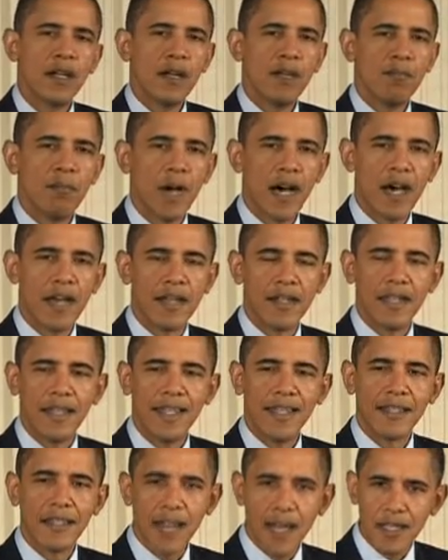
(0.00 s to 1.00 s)
But
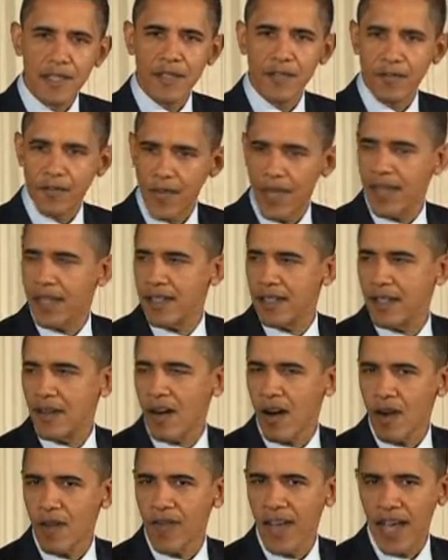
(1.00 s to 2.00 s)
it does offend
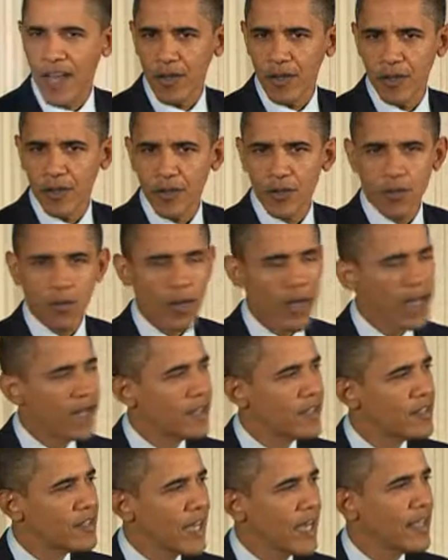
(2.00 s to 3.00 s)
our values when
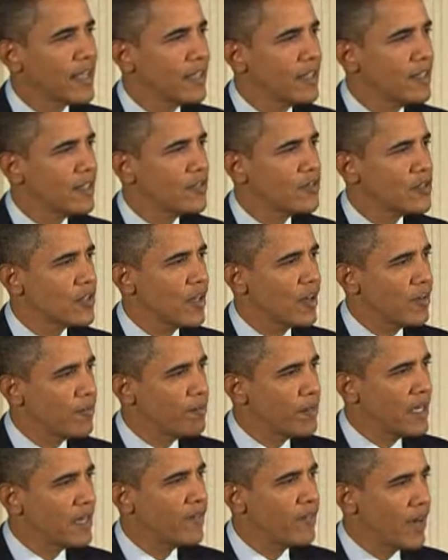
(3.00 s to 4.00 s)
executives of
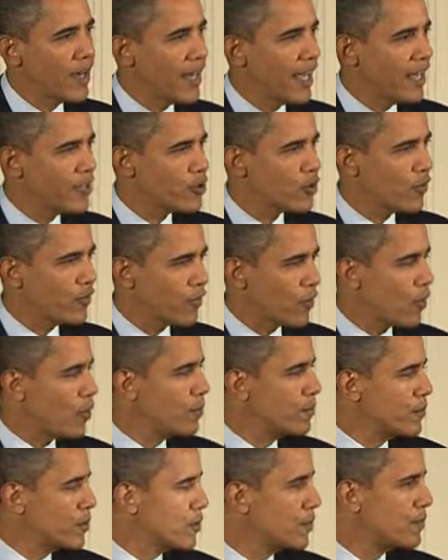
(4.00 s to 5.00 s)
big financial
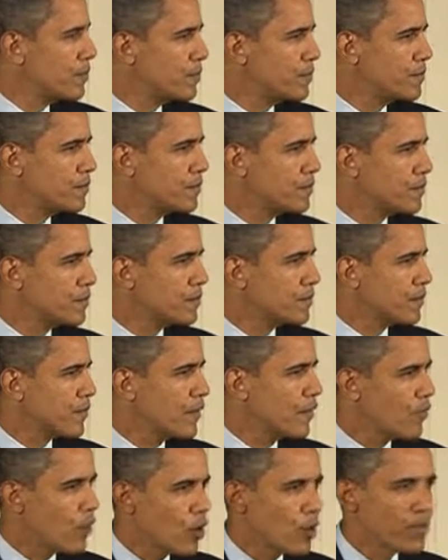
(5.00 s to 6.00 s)
firms,
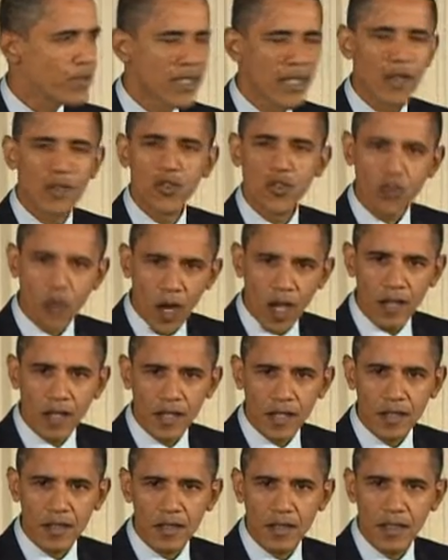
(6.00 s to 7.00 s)
firms that are
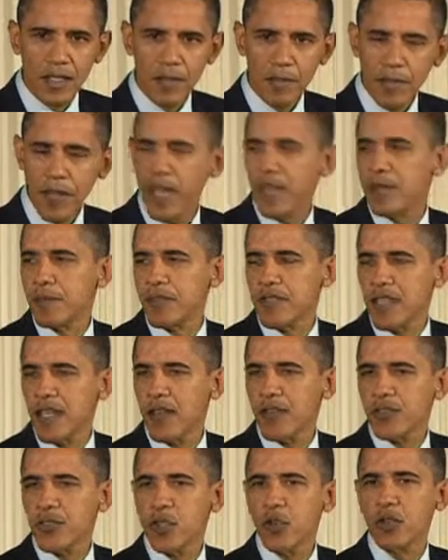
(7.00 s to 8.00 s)
struggling, pay
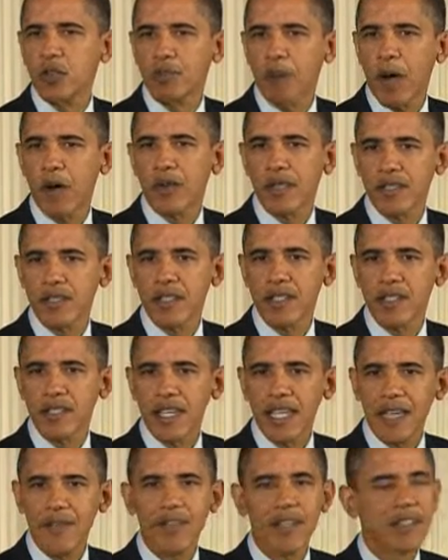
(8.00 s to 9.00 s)
themselves huge bonuses
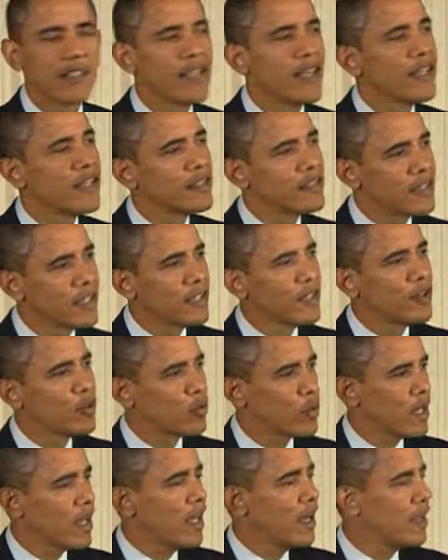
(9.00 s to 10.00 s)
even as they continue to
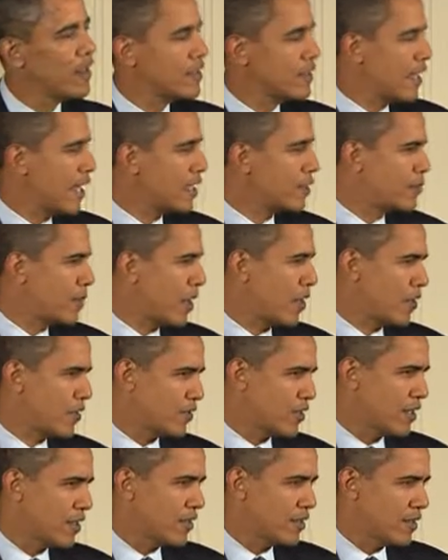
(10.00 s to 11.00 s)
rely on taxpayer
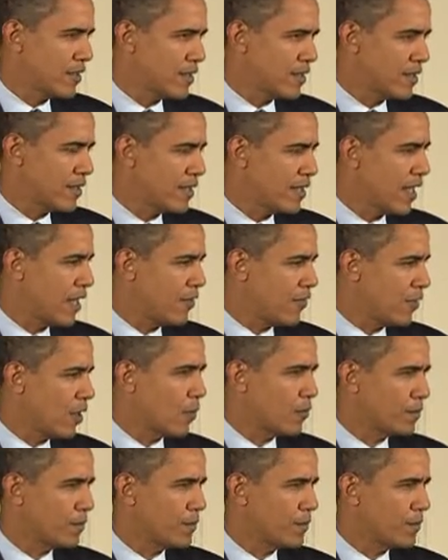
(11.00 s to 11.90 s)
assistance to stay afloat.